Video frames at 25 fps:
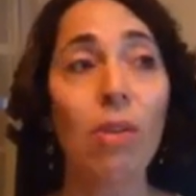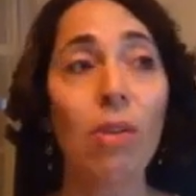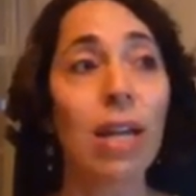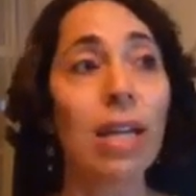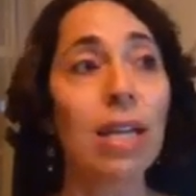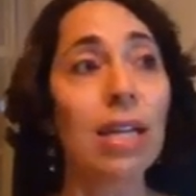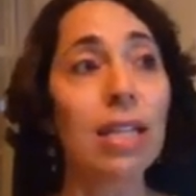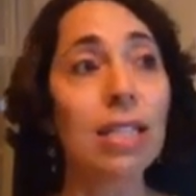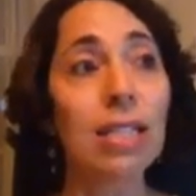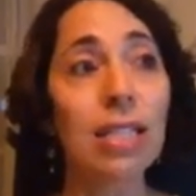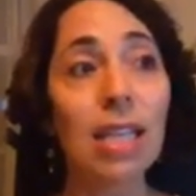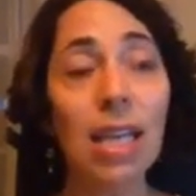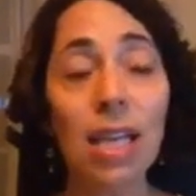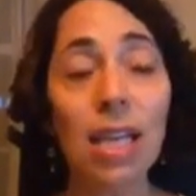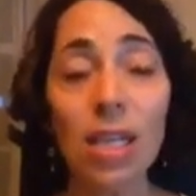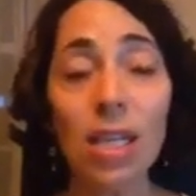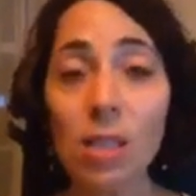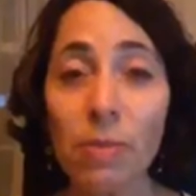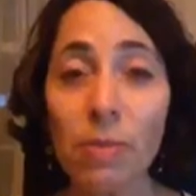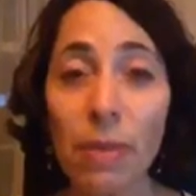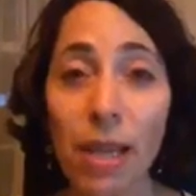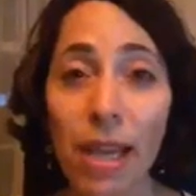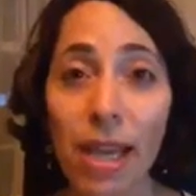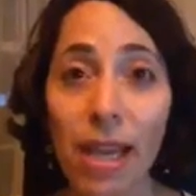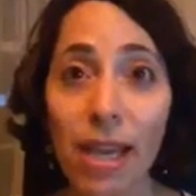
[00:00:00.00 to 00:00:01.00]
writing a
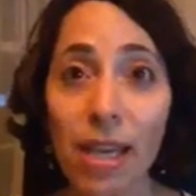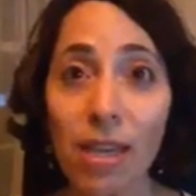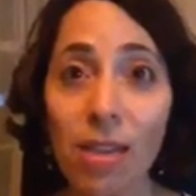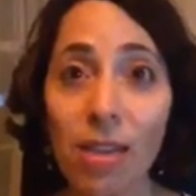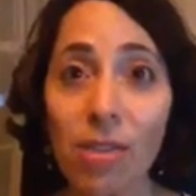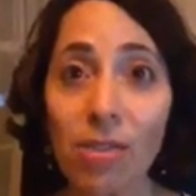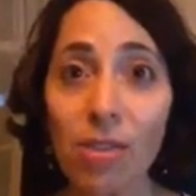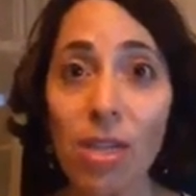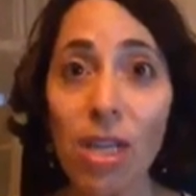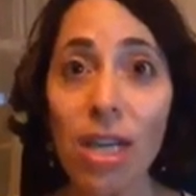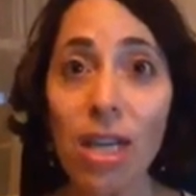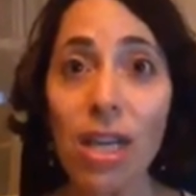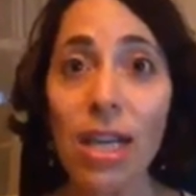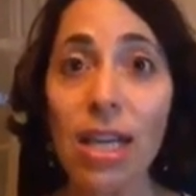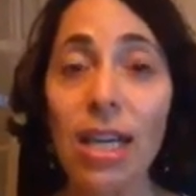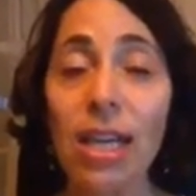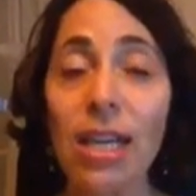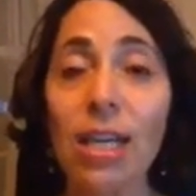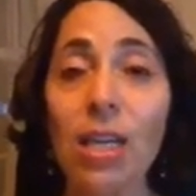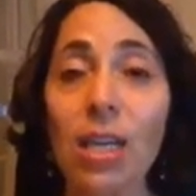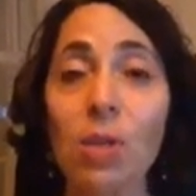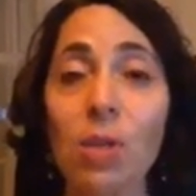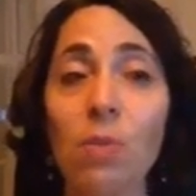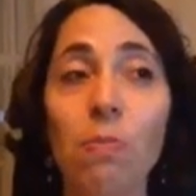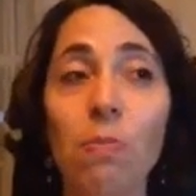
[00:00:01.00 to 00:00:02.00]
sales page.
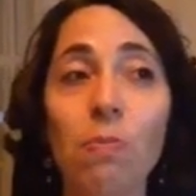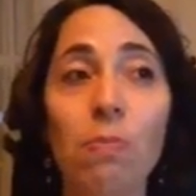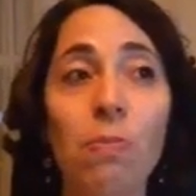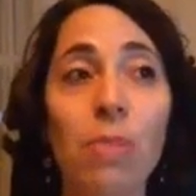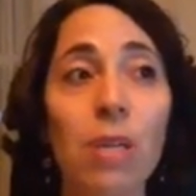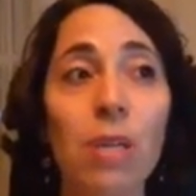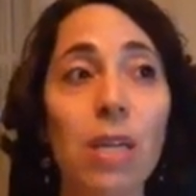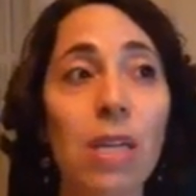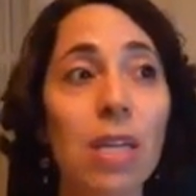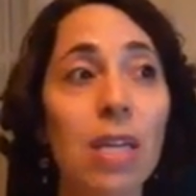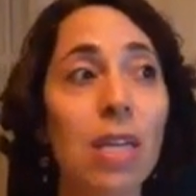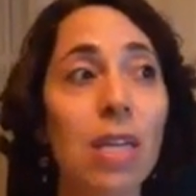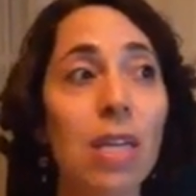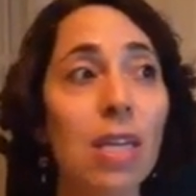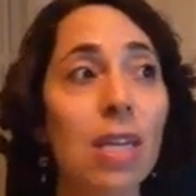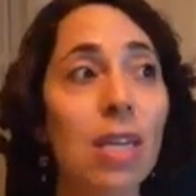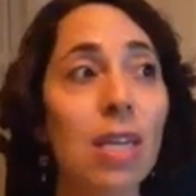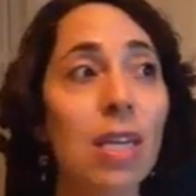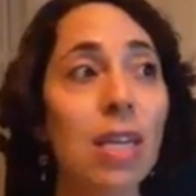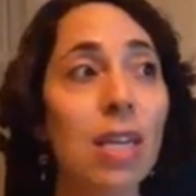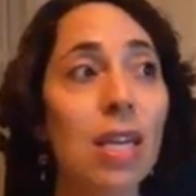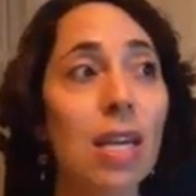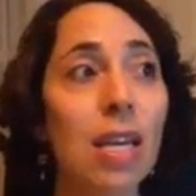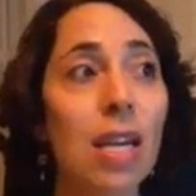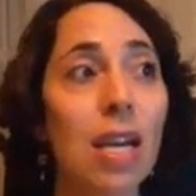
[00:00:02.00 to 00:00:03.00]
It could
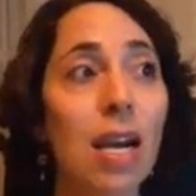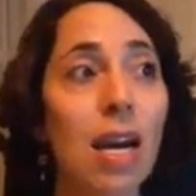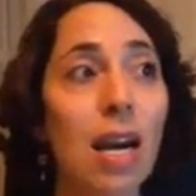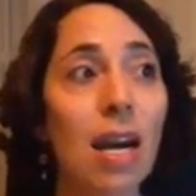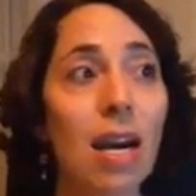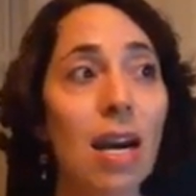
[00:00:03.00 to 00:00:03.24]
be,